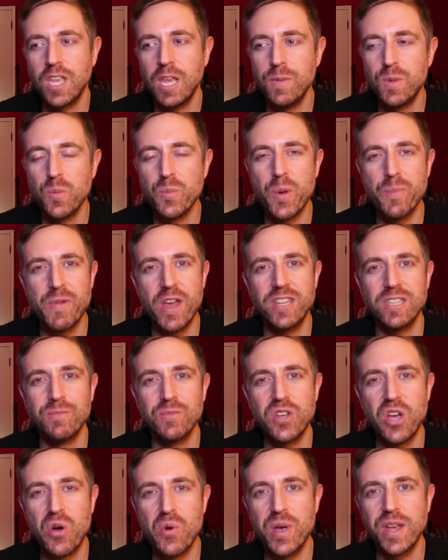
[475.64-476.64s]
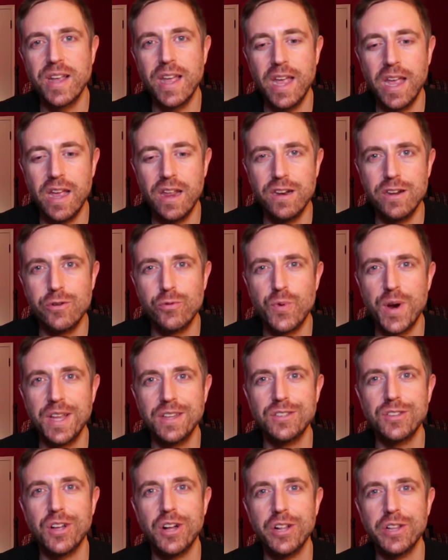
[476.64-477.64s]
keep the momentum going and
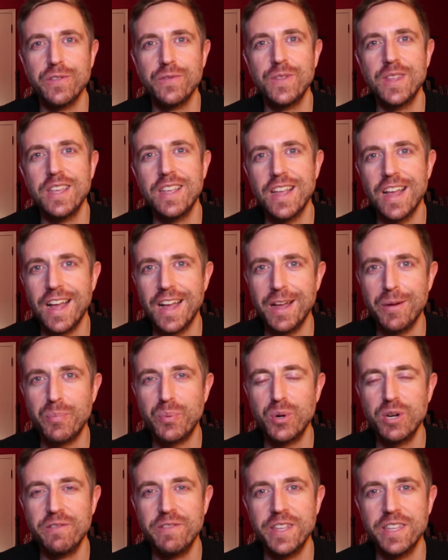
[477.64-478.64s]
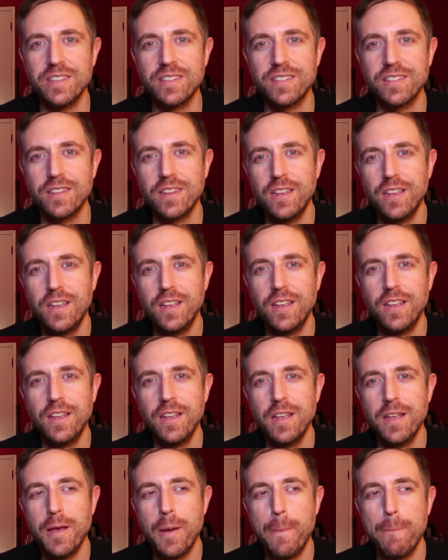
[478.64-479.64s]
erase all of the previous
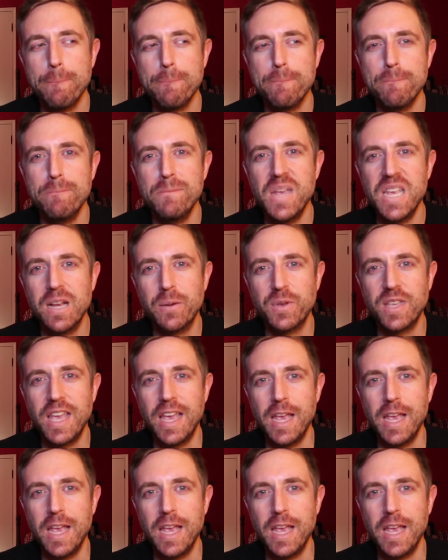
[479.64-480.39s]
meetup